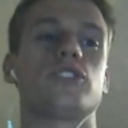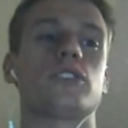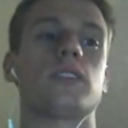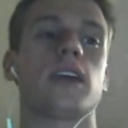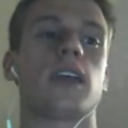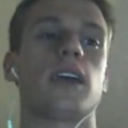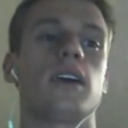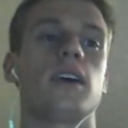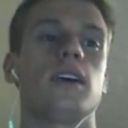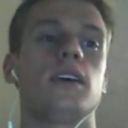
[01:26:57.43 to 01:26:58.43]
just like
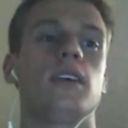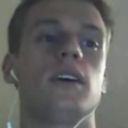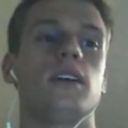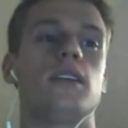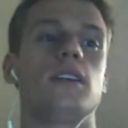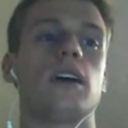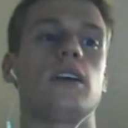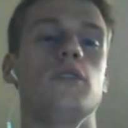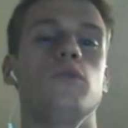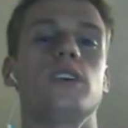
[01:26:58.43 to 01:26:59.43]

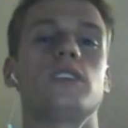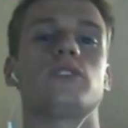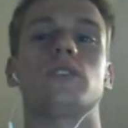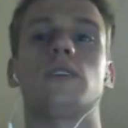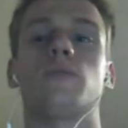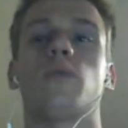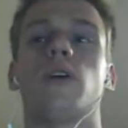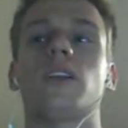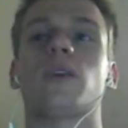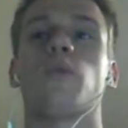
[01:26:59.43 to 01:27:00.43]
this is
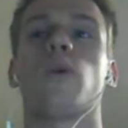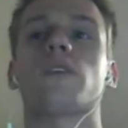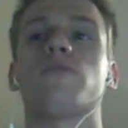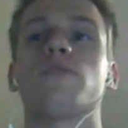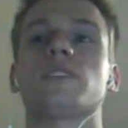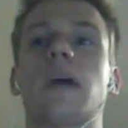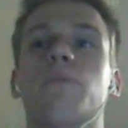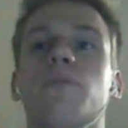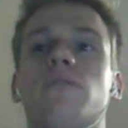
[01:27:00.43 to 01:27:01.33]
like a wonderful example